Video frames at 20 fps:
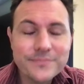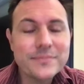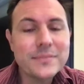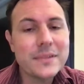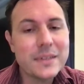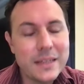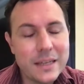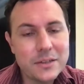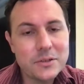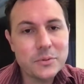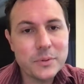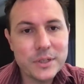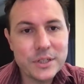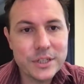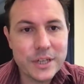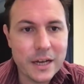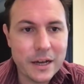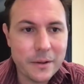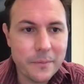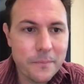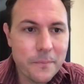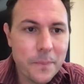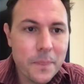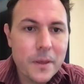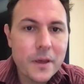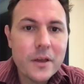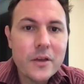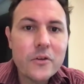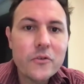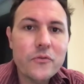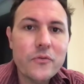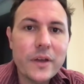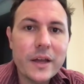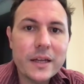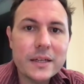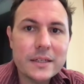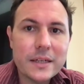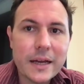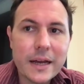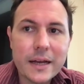Yes, we shall.
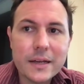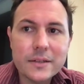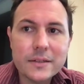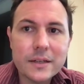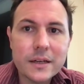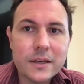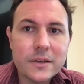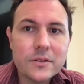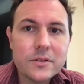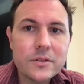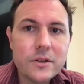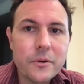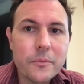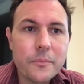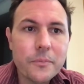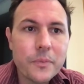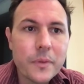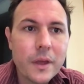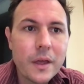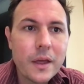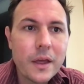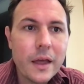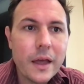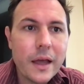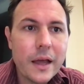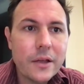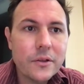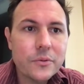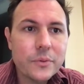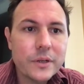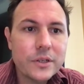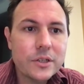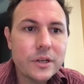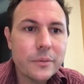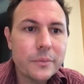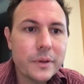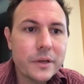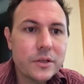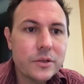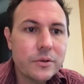Fantastic. So, as we jump
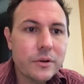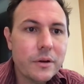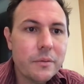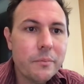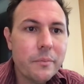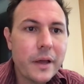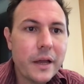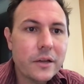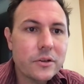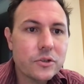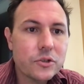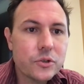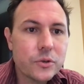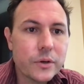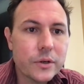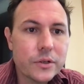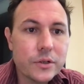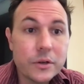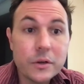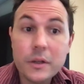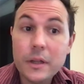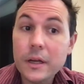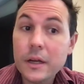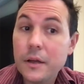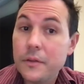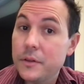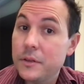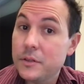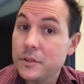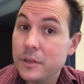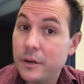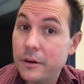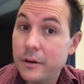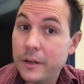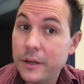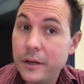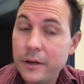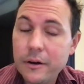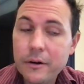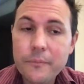into it, make sure to click on the start
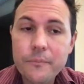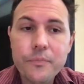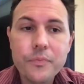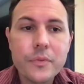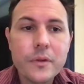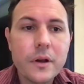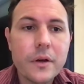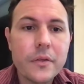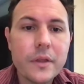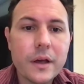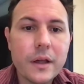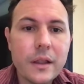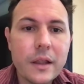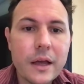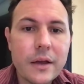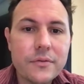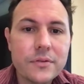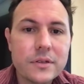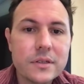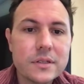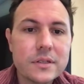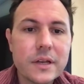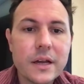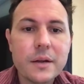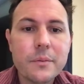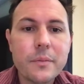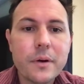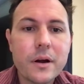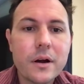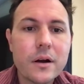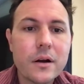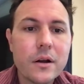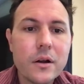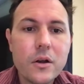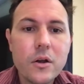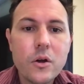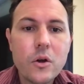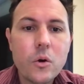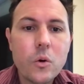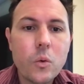here on that left sidebar.
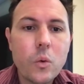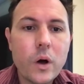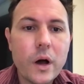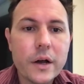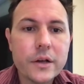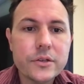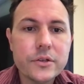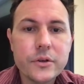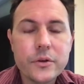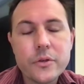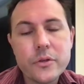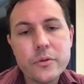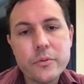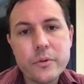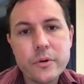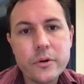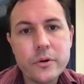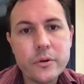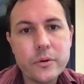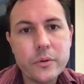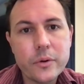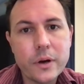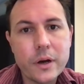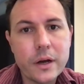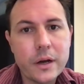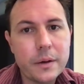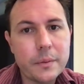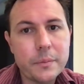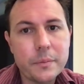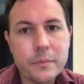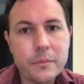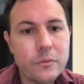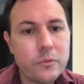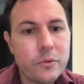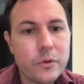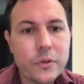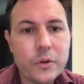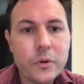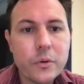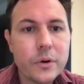Walks you through
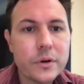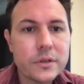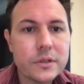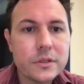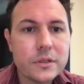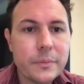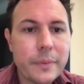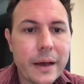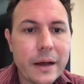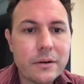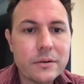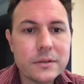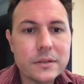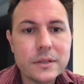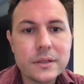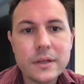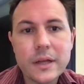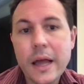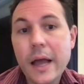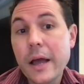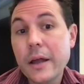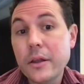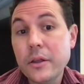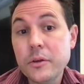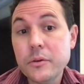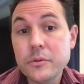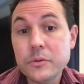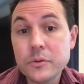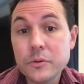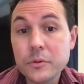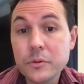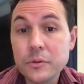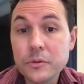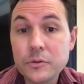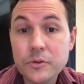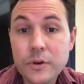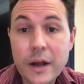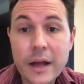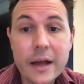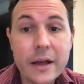what the course is about, how to use Google
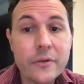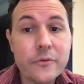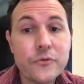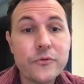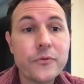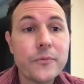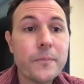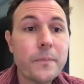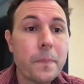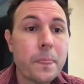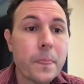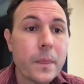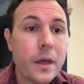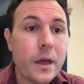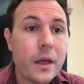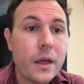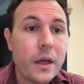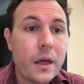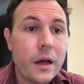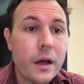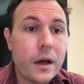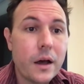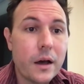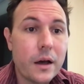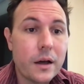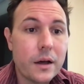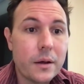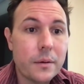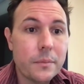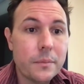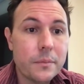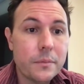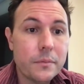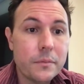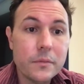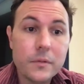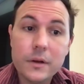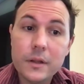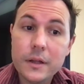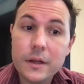Drive.
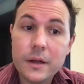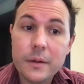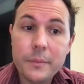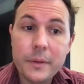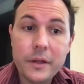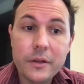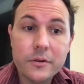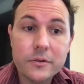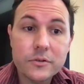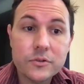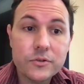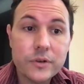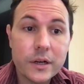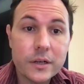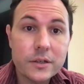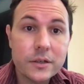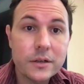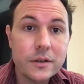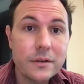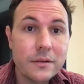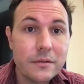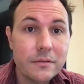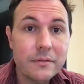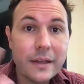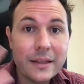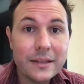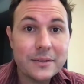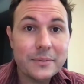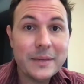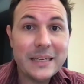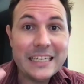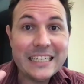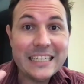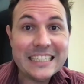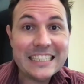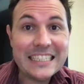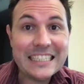Click on Meet Your Instructor. That's me.